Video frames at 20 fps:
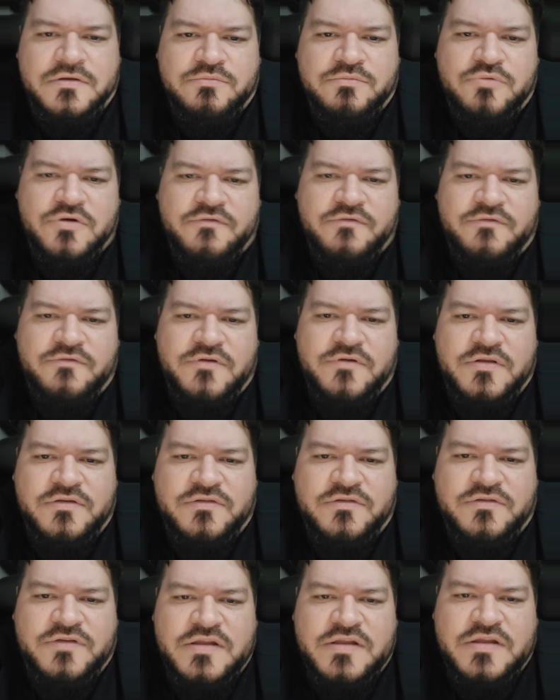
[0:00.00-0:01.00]
boyfriend
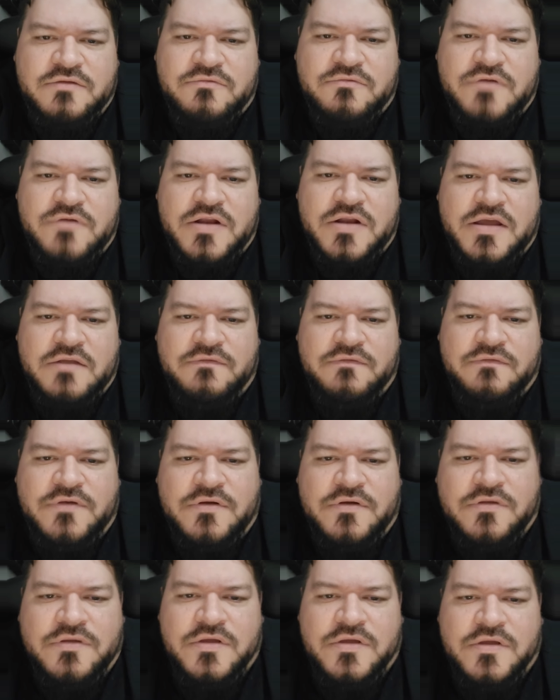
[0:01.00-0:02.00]
has seen it running in a
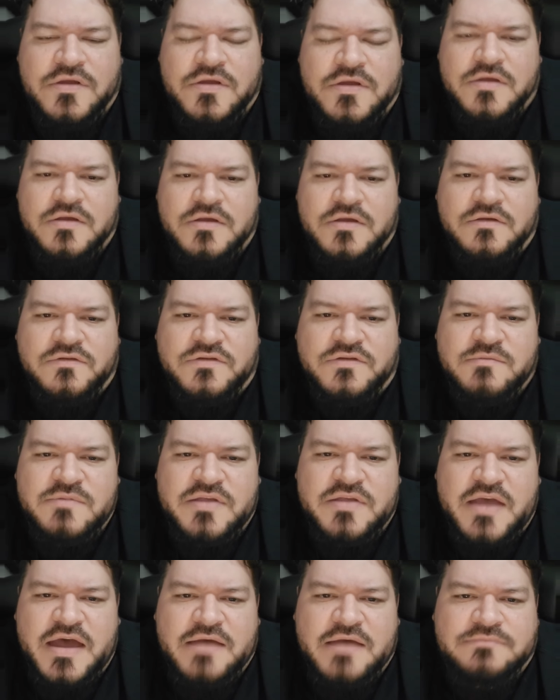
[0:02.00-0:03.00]
field. Send
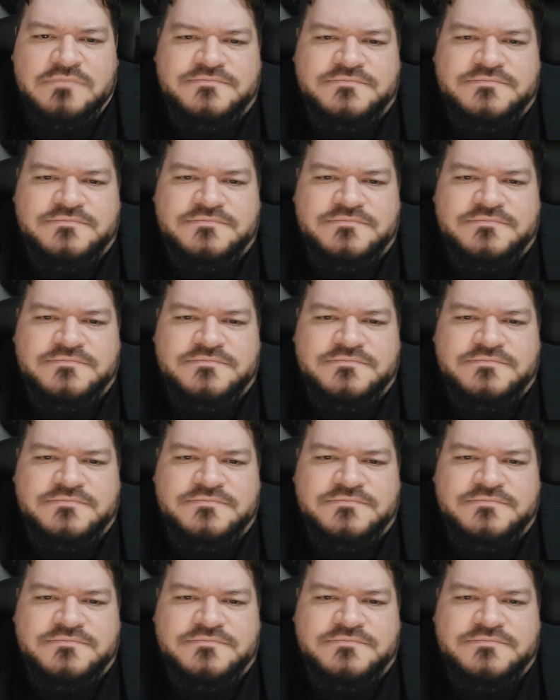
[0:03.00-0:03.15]
me that.